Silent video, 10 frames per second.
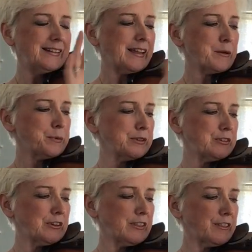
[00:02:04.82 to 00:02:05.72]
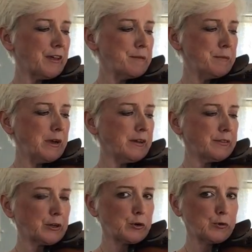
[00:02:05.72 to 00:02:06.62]
Now put your thumb on
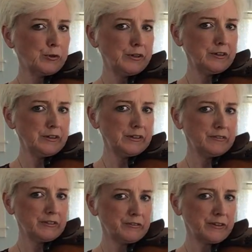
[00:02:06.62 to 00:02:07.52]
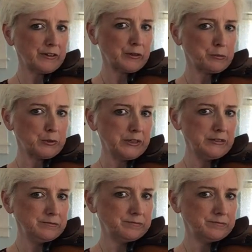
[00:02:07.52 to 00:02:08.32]
the corner of the fingerboard